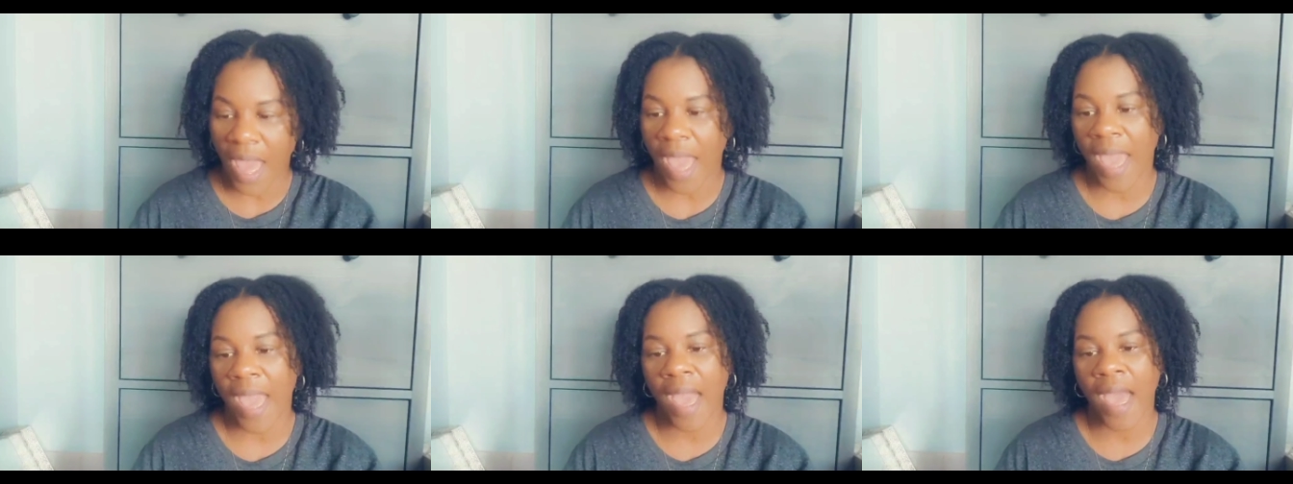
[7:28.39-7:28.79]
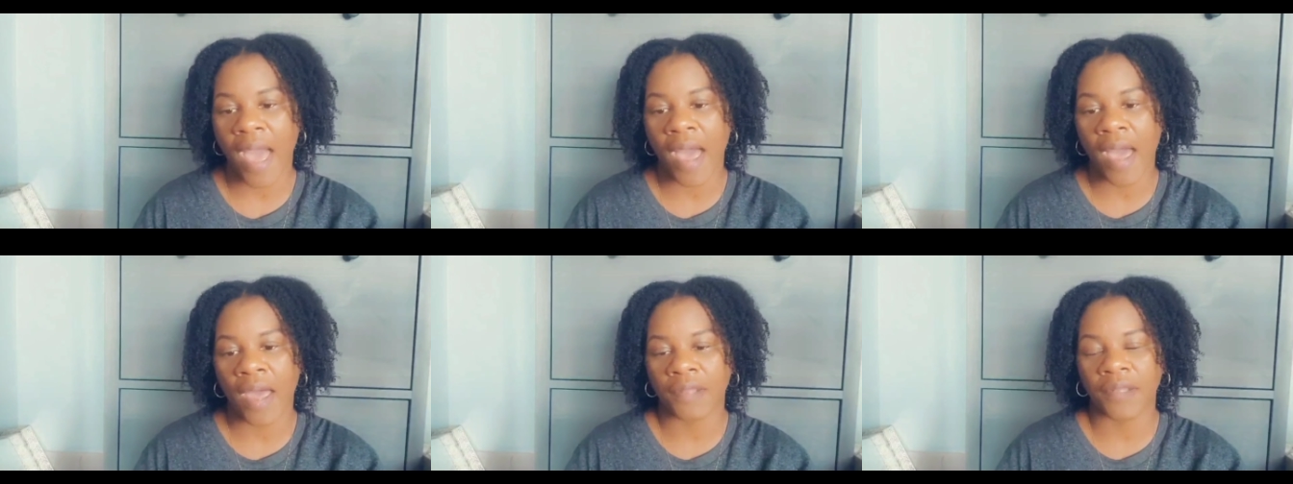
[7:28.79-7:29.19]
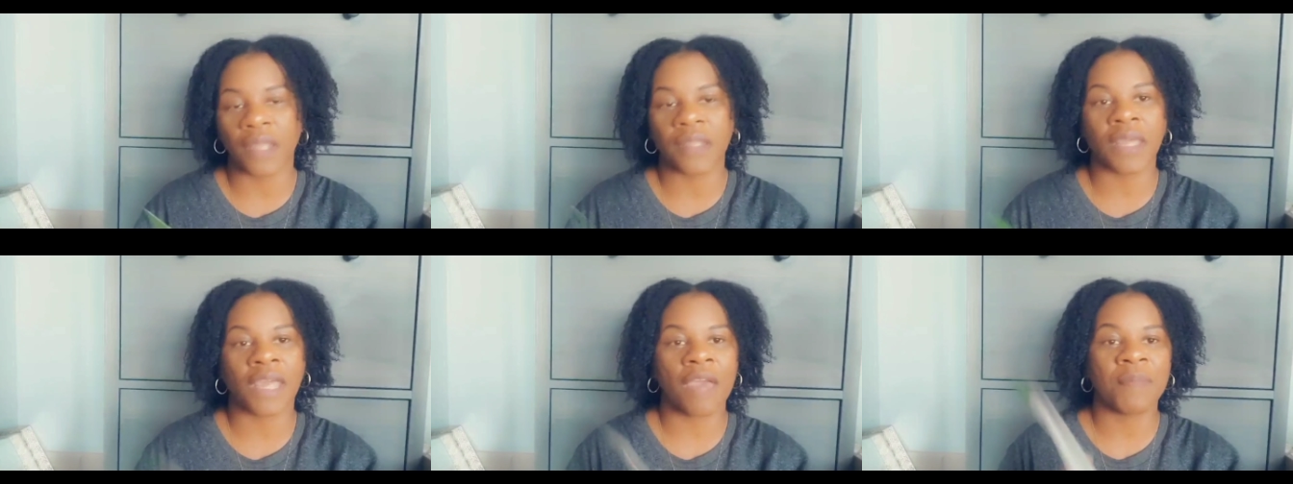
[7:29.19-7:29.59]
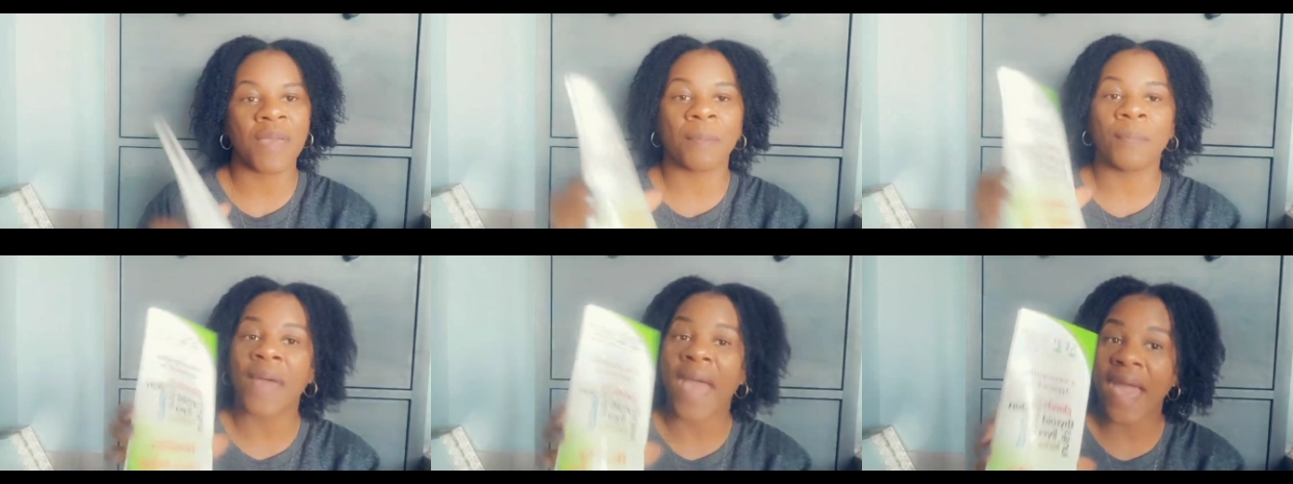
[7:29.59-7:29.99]
And they gave
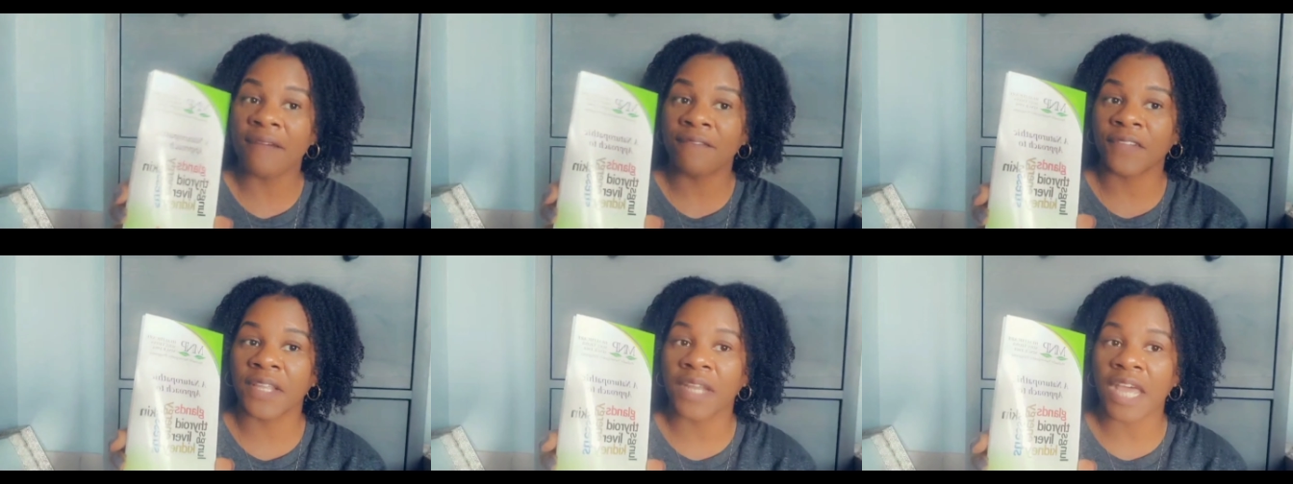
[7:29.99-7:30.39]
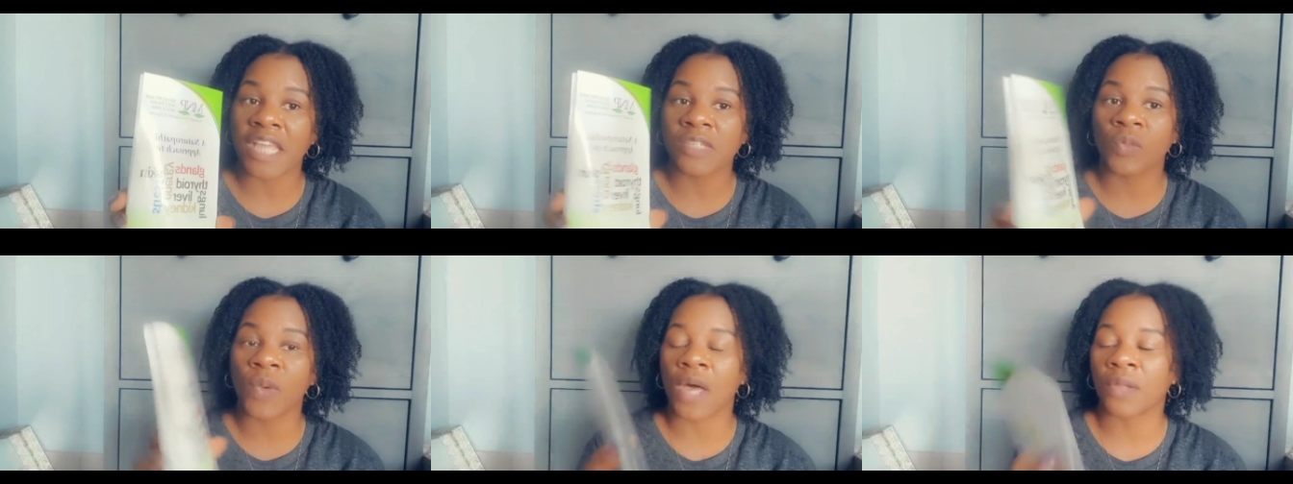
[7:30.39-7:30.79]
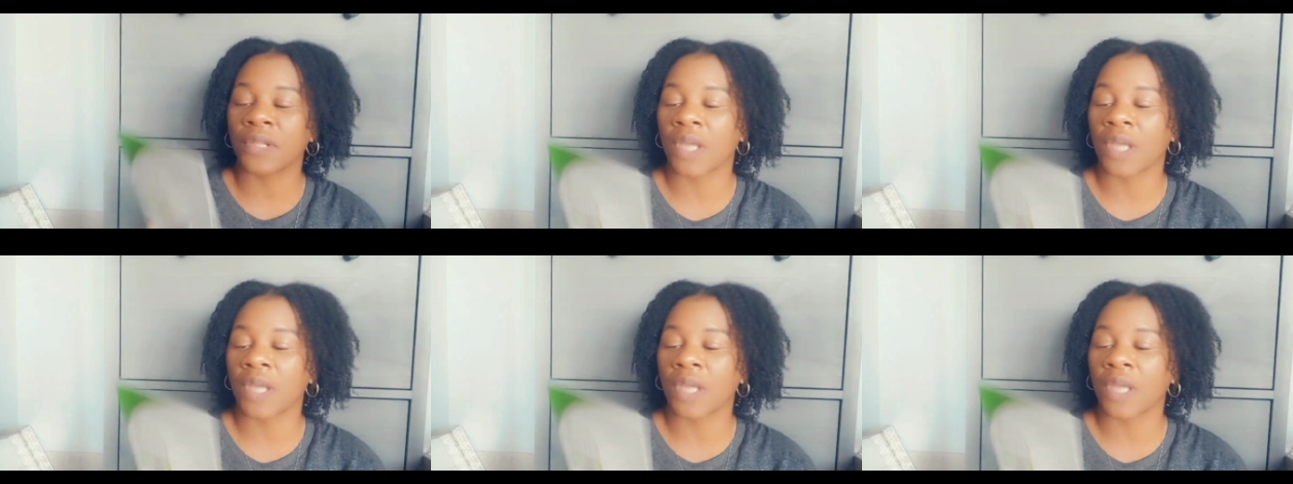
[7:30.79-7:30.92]
me a pamphlet as well.